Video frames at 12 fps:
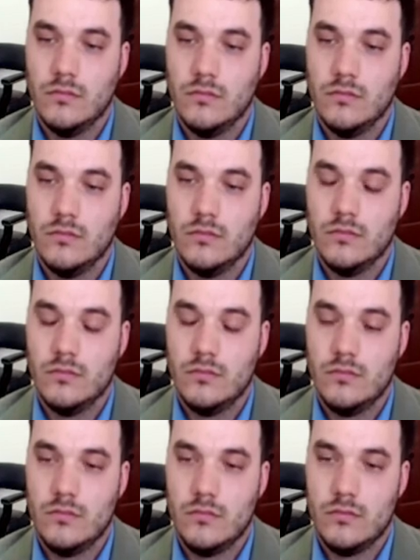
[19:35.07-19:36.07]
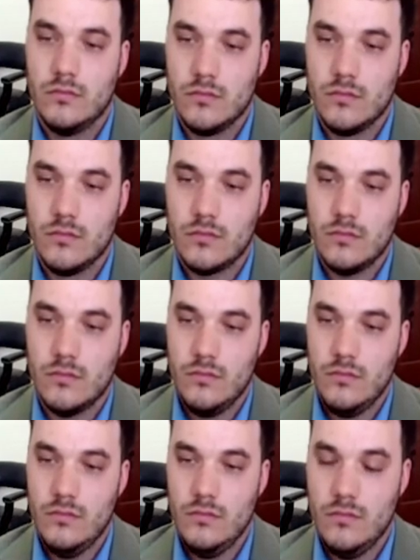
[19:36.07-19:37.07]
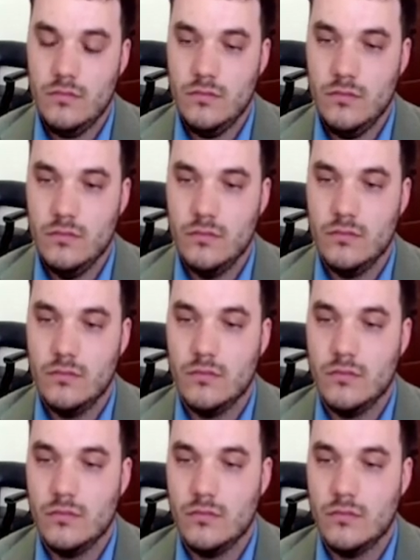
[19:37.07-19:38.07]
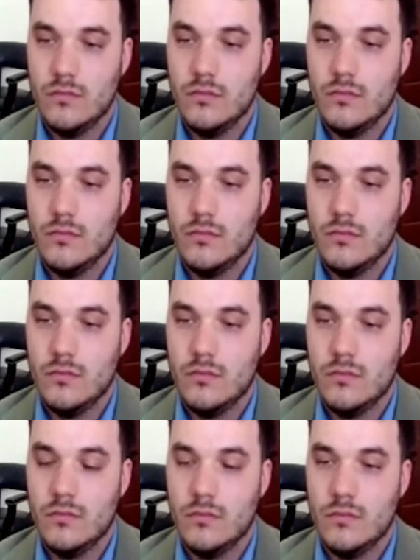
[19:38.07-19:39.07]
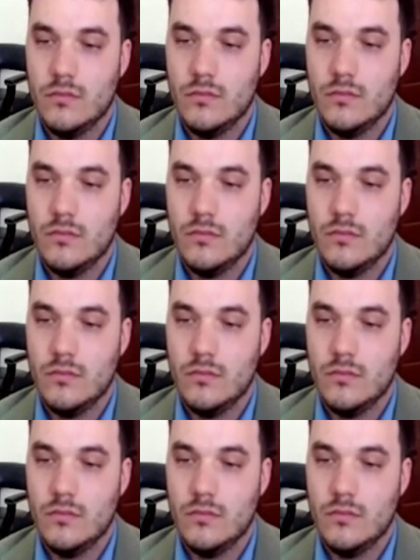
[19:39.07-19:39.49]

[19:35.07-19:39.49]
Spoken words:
This person isn't speaking.